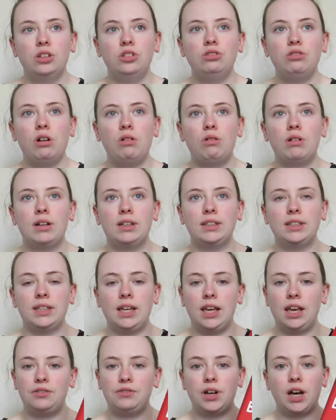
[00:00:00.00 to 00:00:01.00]
so I want to
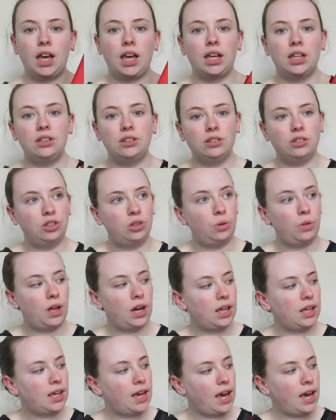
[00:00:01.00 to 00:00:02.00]
see if I can do that
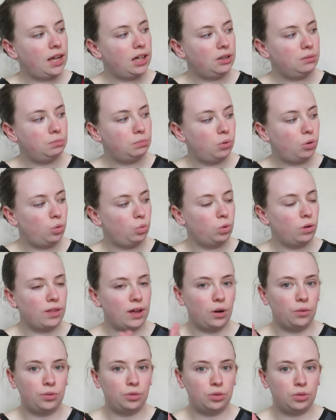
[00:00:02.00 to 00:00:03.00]
again, but
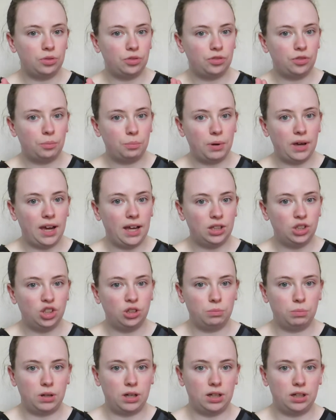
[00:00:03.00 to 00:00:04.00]
without the page
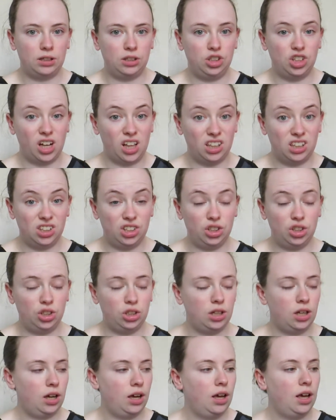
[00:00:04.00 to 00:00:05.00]
number challenge.